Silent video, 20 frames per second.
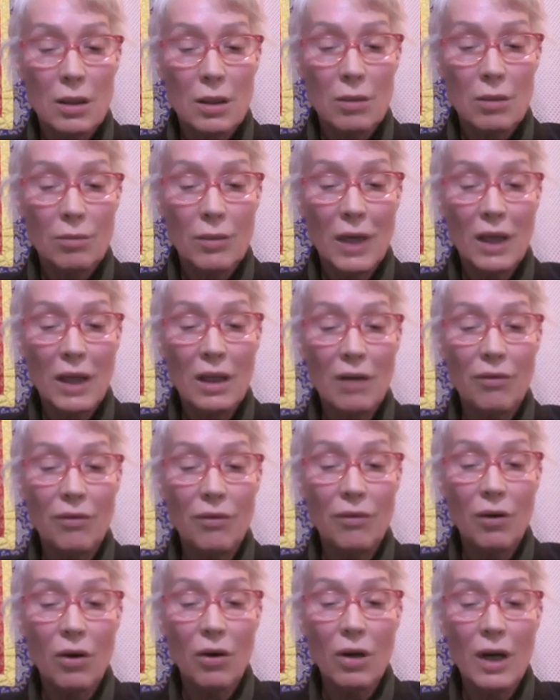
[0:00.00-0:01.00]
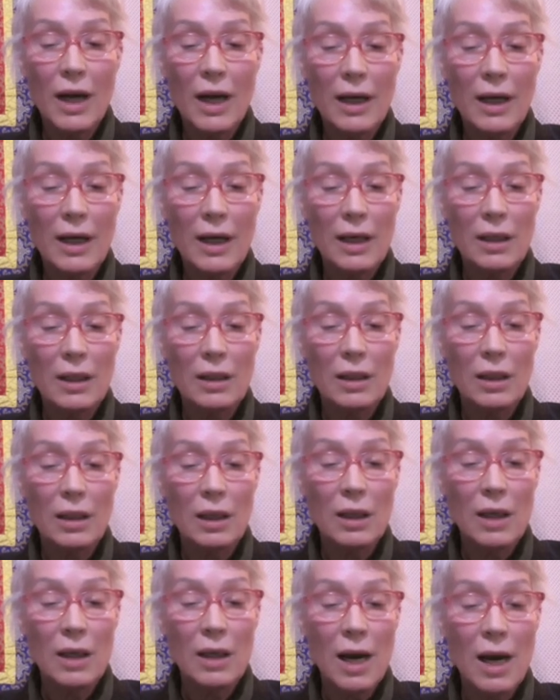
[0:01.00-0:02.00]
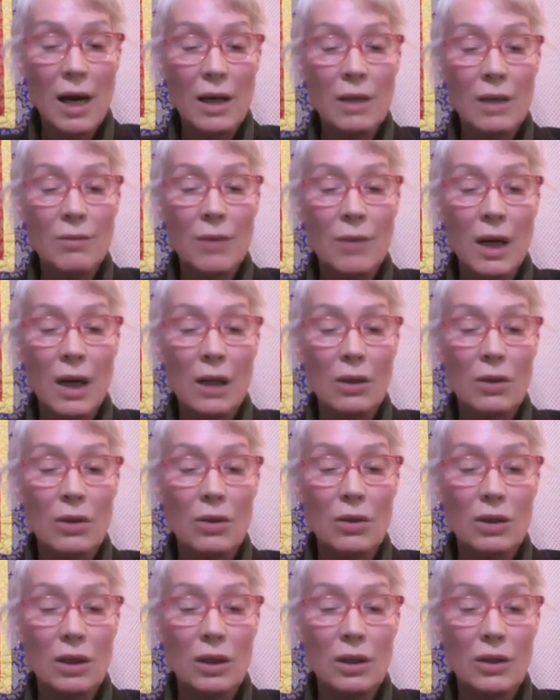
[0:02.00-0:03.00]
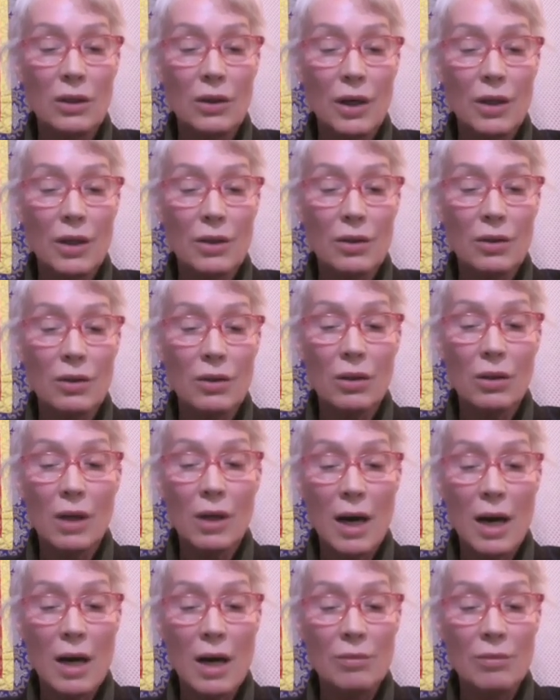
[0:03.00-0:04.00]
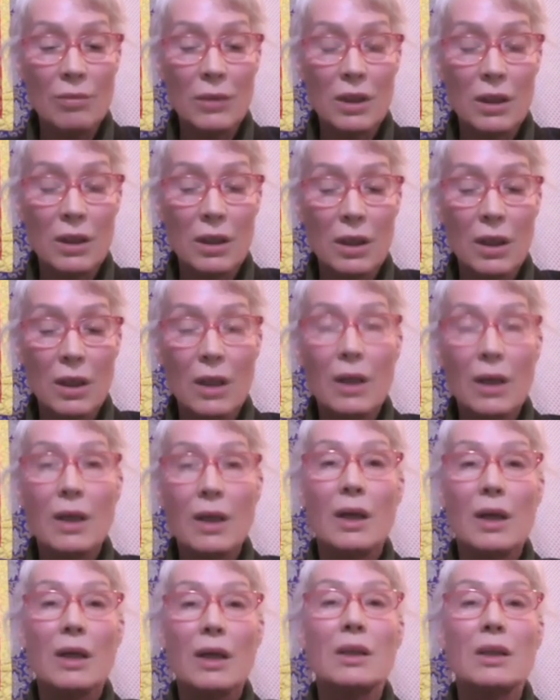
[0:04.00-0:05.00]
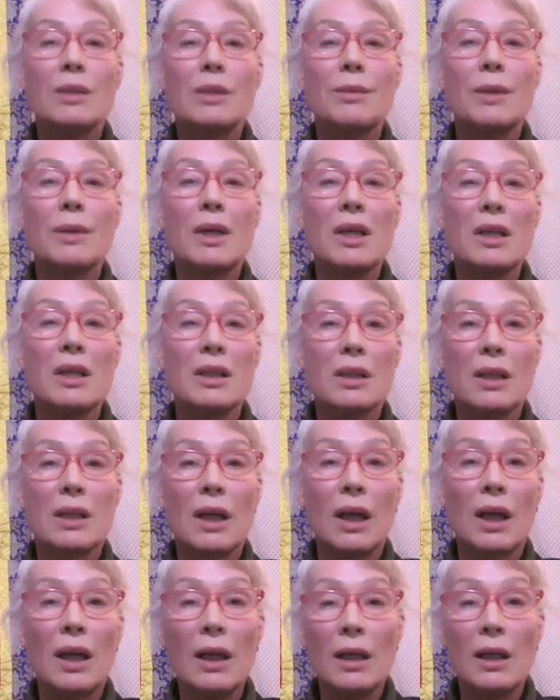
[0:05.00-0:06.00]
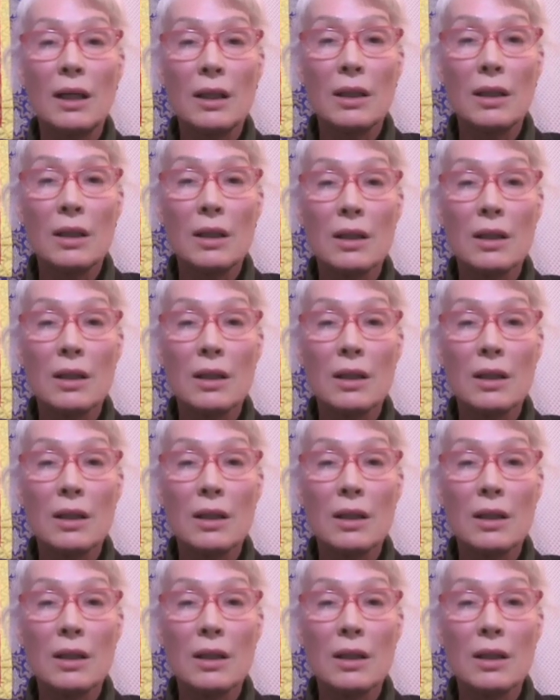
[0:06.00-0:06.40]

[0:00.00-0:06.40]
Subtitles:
May the four-legged in animal concentration camps experience healing.